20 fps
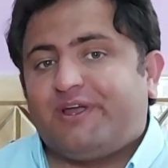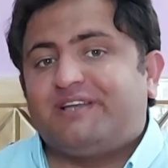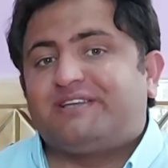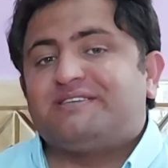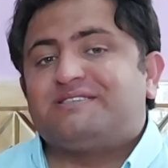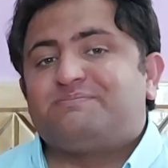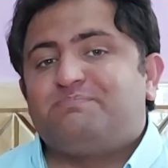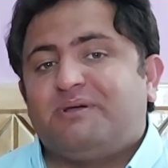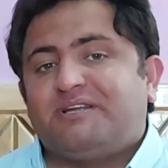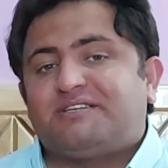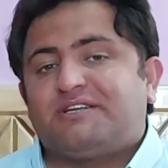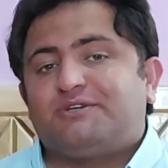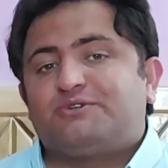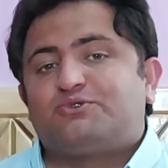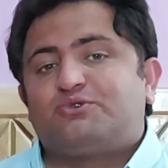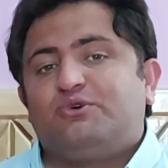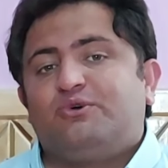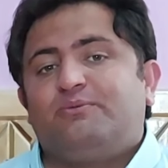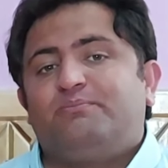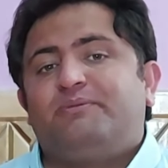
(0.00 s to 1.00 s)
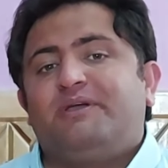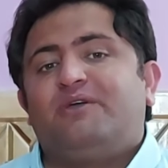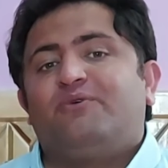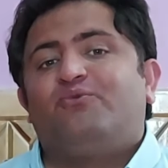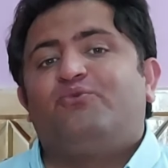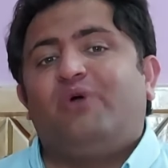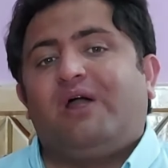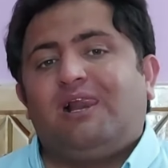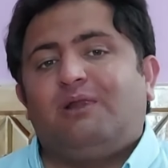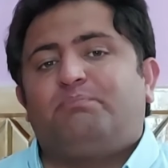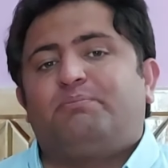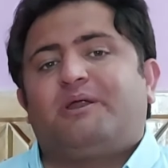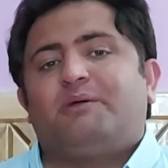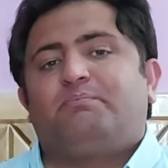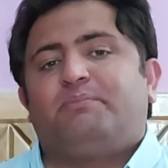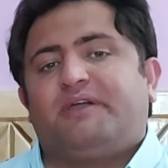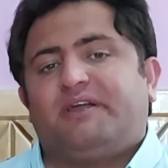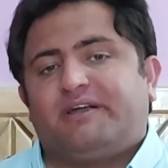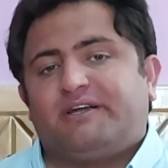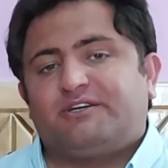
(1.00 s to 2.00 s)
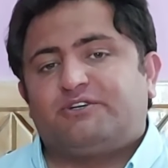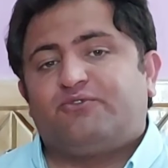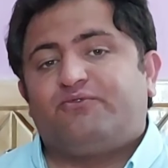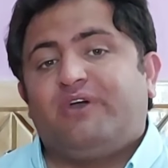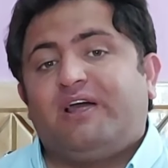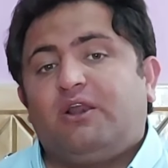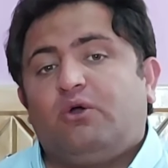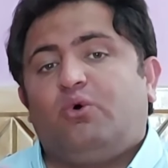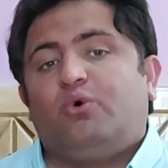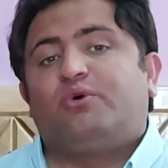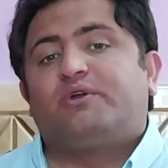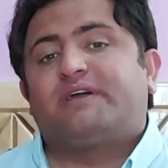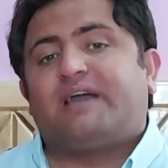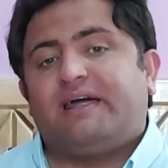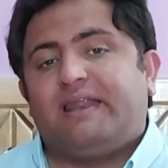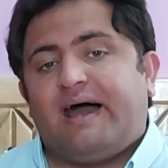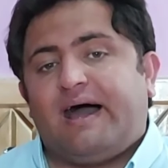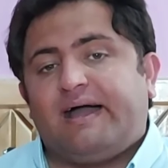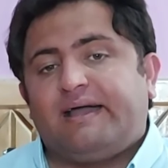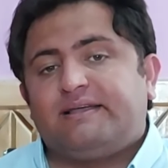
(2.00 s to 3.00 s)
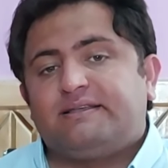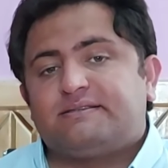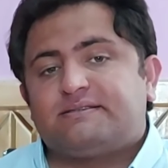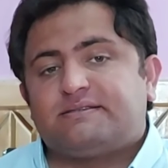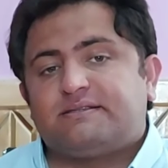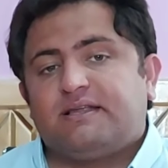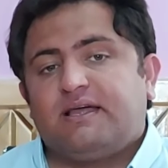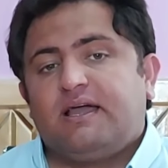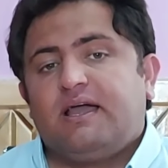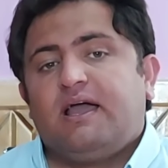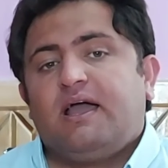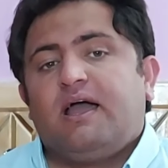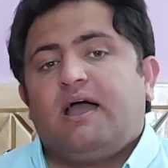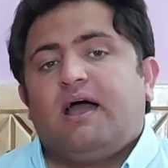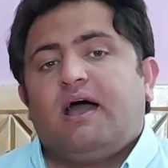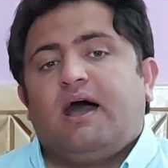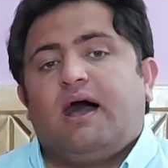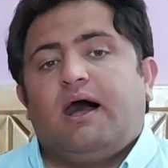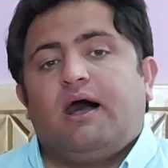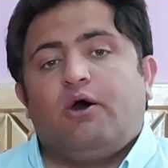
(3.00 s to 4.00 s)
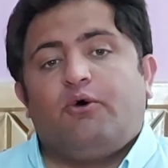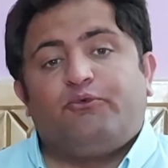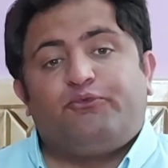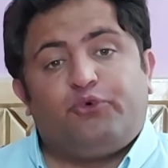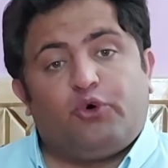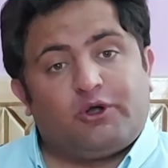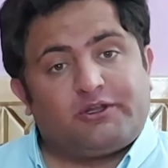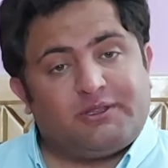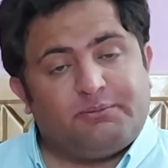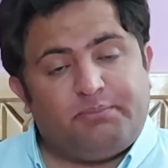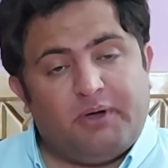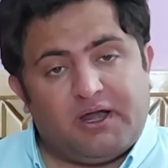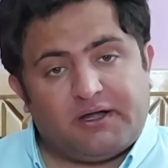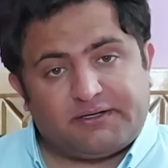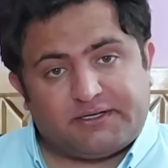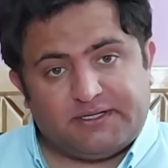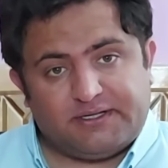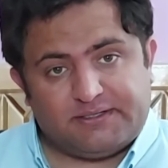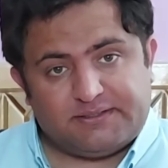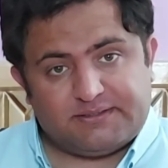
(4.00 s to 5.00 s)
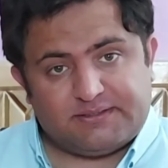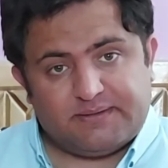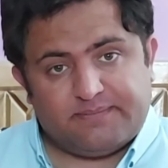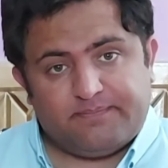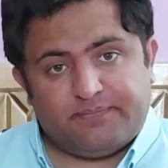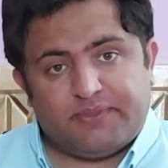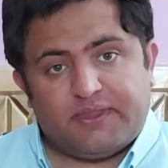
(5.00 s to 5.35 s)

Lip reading: it is better to be well prepared, well organized for the parties.